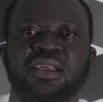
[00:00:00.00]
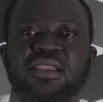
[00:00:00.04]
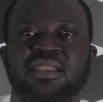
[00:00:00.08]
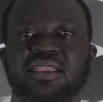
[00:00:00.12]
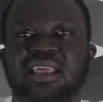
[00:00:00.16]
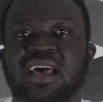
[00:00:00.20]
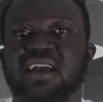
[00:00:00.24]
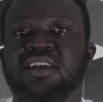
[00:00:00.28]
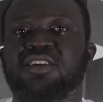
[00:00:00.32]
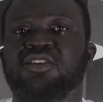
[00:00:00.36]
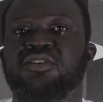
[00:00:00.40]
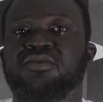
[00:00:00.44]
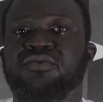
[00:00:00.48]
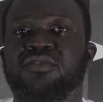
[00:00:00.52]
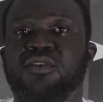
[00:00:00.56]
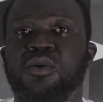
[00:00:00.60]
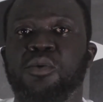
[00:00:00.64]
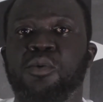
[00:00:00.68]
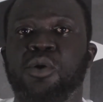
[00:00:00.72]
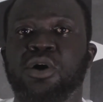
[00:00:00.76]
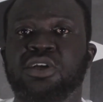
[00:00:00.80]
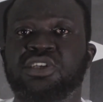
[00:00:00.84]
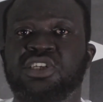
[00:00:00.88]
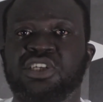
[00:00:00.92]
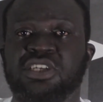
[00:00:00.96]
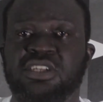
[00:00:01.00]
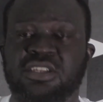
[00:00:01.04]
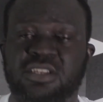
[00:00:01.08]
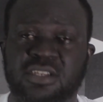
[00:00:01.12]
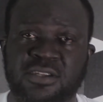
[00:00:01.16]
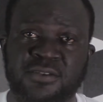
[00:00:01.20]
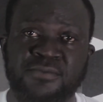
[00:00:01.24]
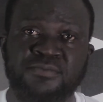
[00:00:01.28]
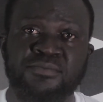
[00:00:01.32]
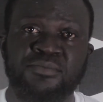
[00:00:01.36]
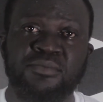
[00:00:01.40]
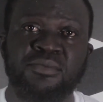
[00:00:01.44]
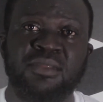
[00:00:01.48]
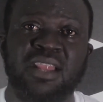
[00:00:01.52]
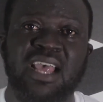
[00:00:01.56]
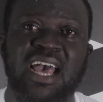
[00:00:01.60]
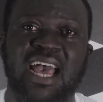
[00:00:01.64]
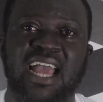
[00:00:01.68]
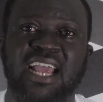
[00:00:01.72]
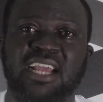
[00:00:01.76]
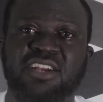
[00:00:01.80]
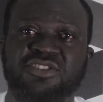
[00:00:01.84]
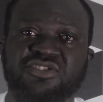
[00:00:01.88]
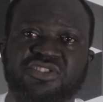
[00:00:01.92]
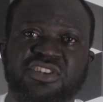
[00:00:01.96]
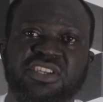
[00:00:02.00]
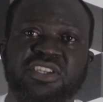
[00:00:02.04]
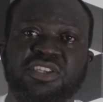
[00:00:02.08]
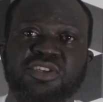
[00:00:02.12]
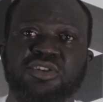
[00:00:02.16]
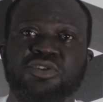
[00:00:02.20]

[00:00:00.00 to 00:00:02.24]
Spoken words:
Thank you for watching. I entreat